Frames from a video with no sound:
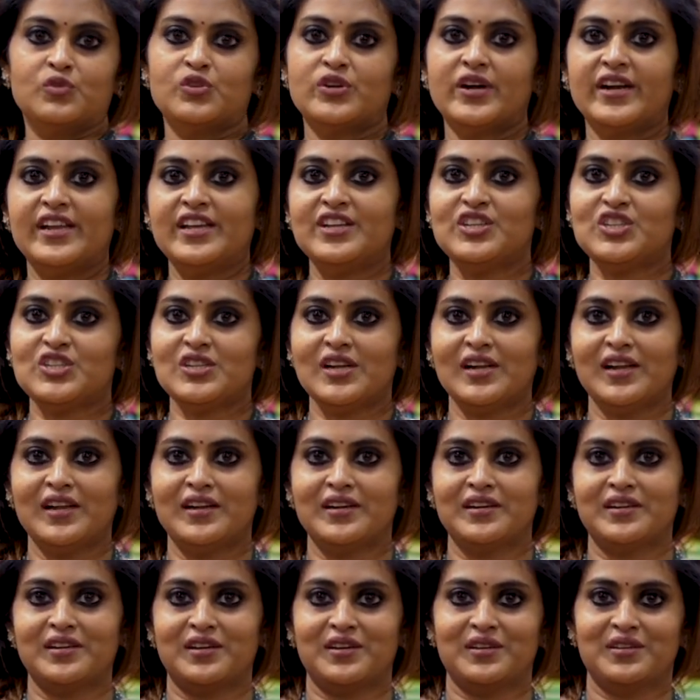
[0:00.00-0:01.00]
Traditional
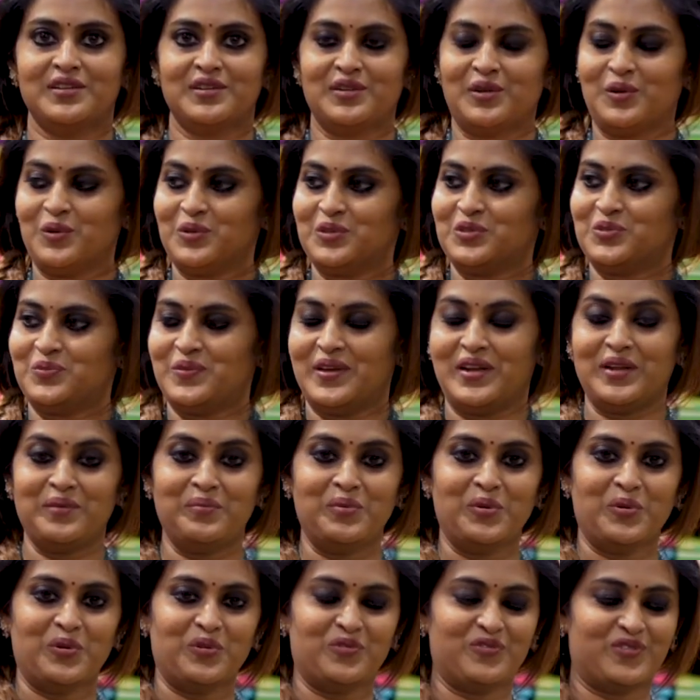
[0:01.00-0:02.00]
and uh, looks very
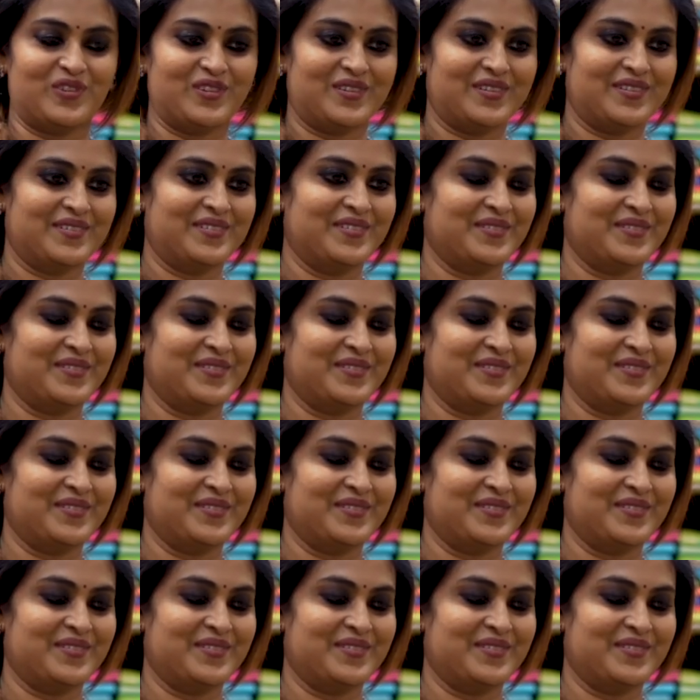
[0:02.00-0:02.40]
beautiful.